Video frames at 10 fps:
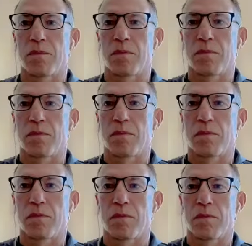
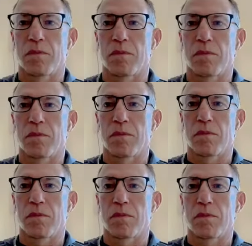
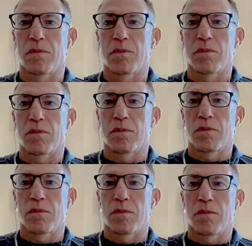
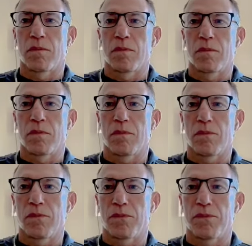
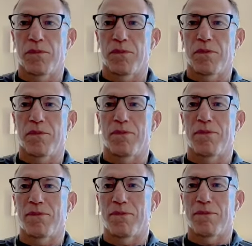
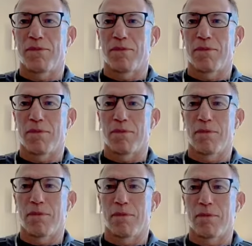
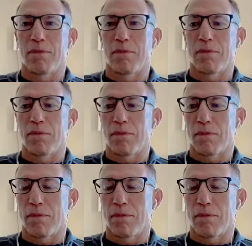(silent)